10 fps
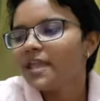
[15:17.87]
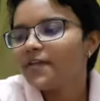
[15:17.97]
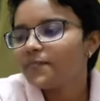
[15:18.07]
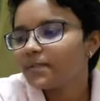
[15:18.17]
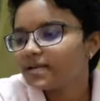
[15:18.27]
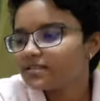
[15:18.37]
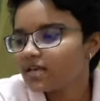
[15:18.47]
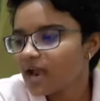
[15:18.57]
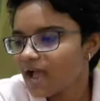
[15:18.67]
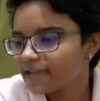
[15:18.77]
If
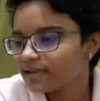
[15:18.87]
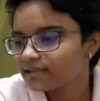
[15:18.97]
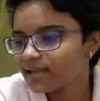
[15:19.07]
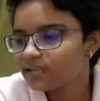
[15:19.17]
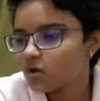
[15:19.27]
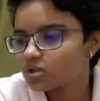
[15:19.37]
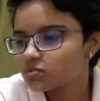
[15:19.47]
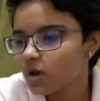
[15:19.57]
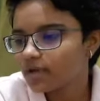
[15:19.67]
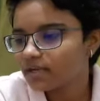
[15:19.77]
pressure higher than the
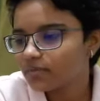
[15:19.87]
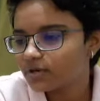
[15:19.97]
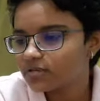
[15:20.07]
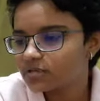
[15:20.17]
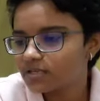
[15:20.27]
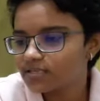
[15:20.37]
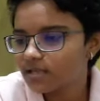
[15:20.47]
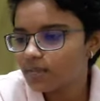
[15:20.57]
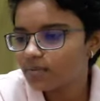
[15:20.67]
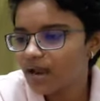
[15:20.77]
osmotic pressure is
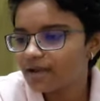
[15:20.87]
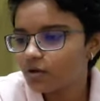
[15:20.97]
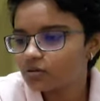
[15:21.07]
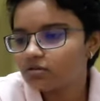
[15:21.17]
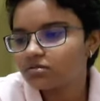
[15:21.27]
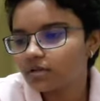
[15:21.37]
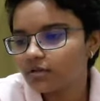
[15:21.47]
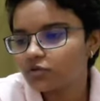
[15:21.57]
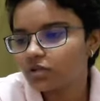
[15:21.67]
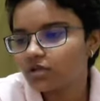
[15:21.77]
applied on the
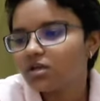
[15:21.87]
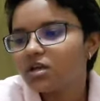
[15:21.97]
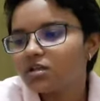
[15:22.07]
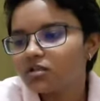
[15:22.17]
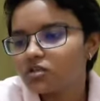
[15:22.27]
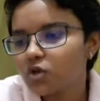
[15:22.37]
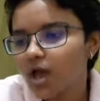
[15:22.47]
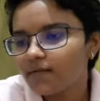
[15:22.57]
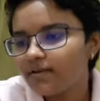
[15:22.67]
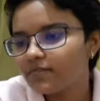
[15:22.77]
solution, the
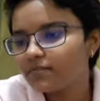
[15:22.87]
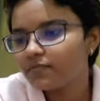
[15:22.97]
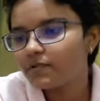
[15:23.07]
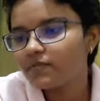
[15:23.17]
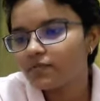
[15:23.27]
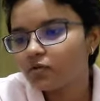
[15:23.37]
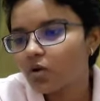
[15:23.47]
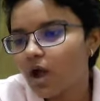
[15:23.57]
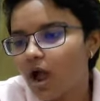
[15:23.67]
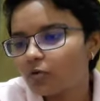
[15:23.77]
solvent will
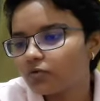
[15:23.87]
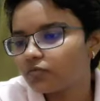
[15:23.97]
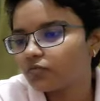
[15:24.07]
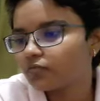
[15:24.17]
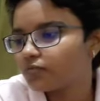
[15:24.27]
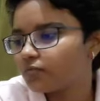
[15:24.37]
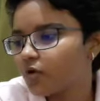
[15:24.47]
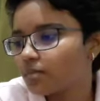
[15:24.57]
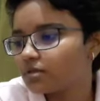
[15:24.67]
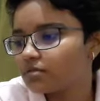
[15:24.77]
flow out
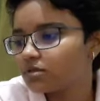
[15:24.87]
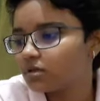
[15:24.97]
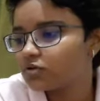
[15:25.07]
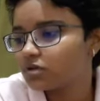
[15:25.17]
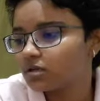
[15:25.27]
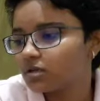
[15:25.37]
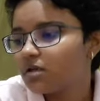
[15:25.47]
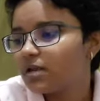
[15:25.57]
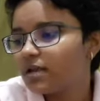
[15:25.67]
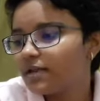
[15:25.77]
from the solution
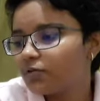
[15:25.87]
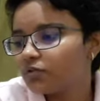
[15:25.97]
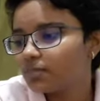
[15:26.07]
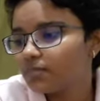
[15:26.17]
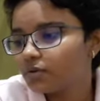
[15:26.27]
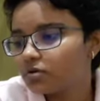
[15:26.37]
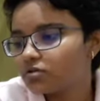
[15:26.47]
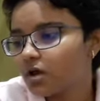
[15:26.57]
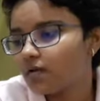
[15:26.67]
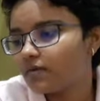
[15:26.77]
into the pure
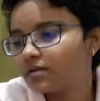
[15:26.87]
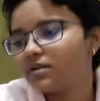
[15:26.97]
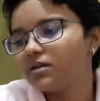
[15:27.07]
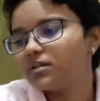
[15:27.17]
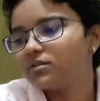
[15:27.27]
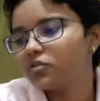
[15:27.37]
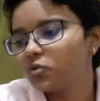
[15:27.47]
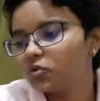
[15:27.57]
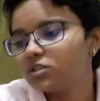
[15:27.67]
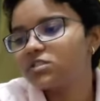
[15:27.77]
solvent
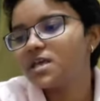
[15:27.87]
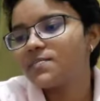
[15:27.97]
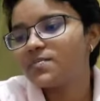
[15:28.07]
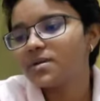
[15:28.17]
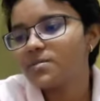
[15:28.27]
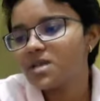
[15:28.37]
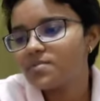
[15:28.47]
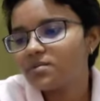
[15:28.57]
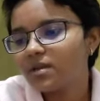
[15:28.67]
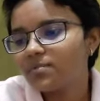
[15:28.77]
through the
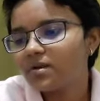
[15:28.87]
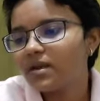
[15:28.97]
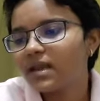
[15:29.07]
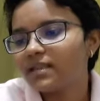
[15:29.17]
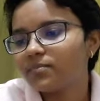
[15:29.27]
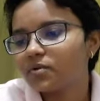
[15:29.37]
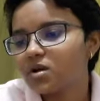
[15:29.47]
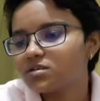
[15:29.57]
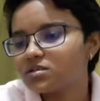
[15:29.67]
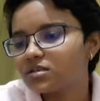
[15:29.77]
semi-permeable membrane, and the
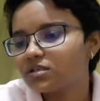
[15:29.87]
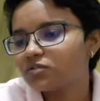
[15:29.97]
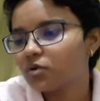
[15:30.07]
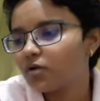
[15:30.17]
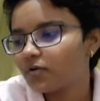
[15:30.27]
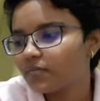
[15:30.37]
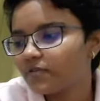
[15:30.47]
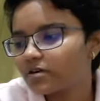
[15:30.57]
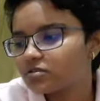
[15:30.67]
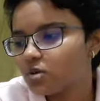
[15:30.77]
process is called
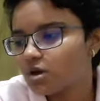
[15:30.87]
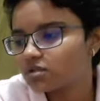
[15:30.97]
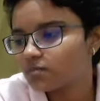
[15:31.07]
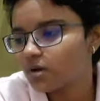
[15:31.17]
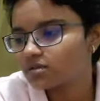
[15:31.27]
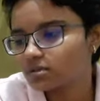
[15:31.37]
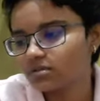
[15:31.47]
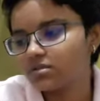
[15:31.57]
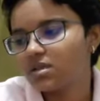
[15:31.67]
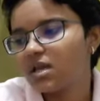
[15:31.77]
reverse
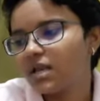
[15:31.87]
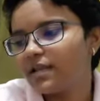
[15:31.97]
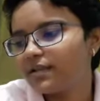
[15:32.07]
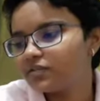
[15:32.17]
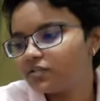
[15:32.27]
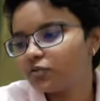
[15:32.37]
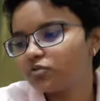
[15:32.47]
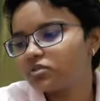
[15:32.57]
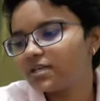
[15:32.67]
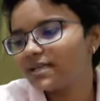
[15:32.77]
osmosis. It is
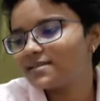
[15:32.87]
used